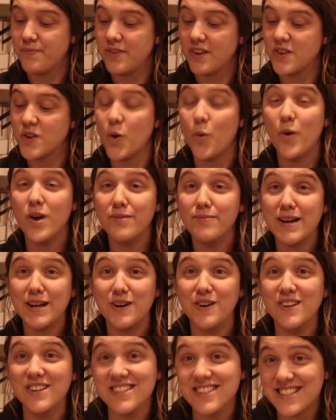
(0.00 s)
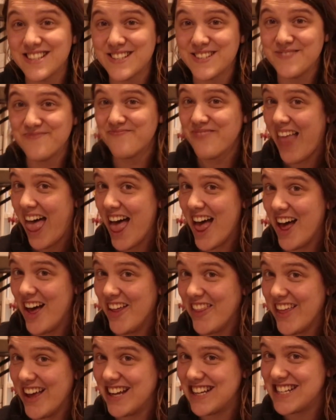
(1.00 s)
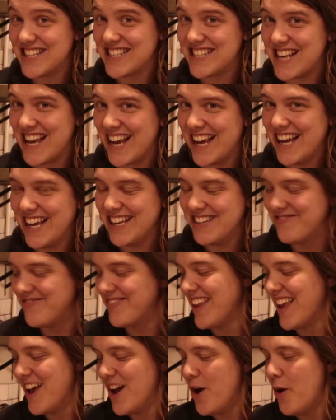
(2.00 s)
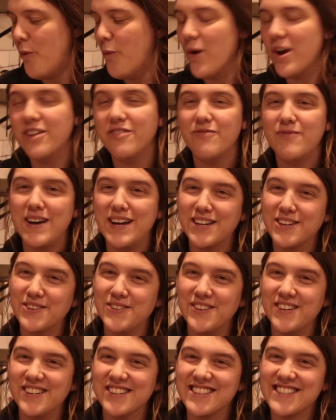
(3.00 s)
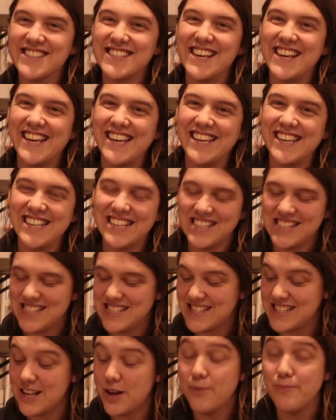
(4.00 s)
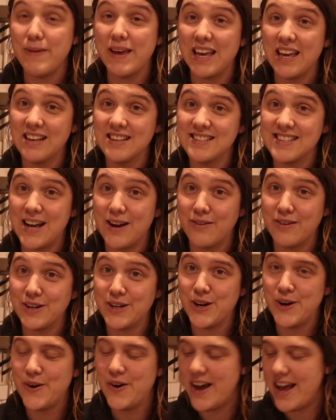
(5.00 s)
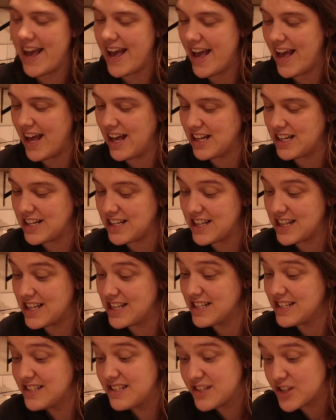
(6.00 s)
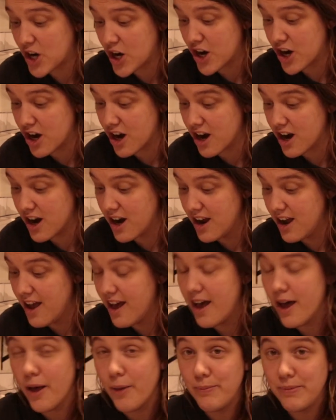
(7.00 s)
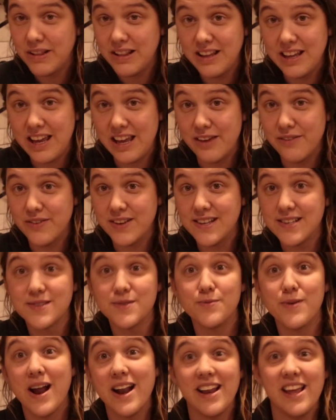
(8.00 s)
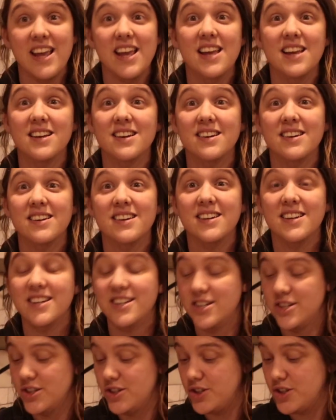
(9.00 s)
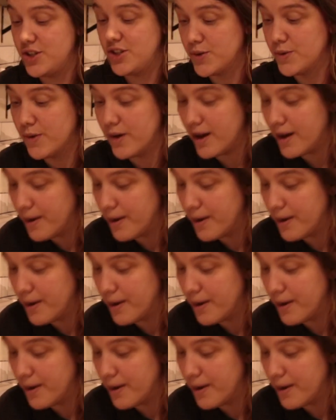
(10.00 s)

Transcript: So one of my goals, all that to say, one of my goals is making sourdough, and this starter, I believe, is ready to